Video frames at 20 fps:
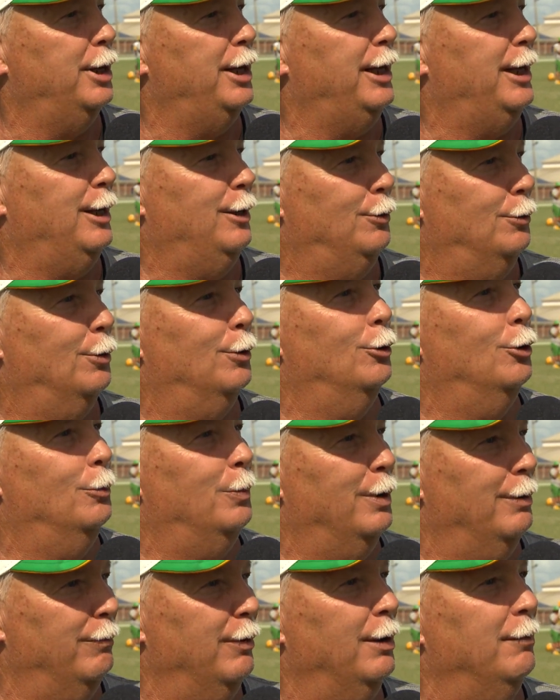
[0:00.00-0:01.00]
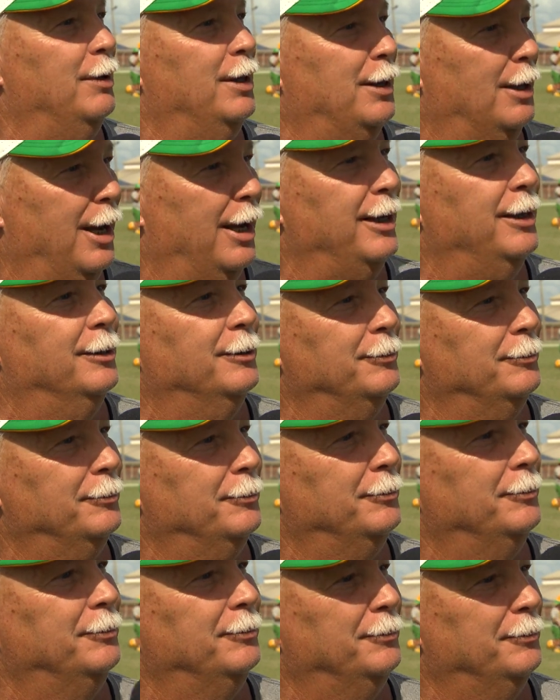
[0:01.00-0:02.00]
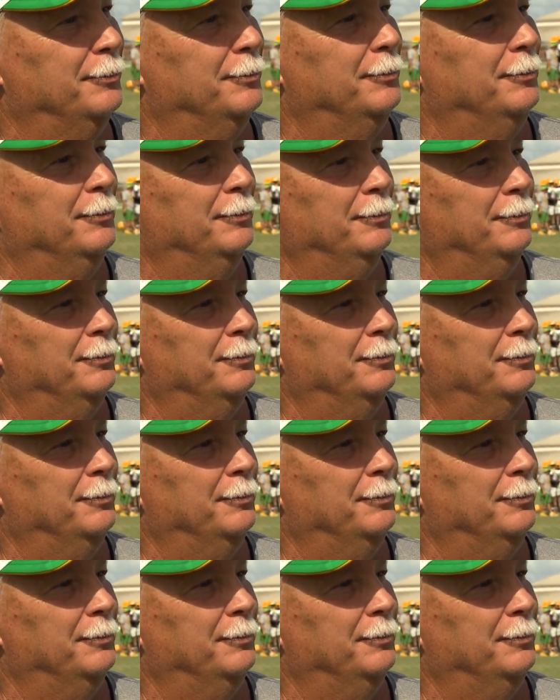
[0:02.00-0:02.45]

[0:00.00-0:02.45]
He can do a little bit of everything. That's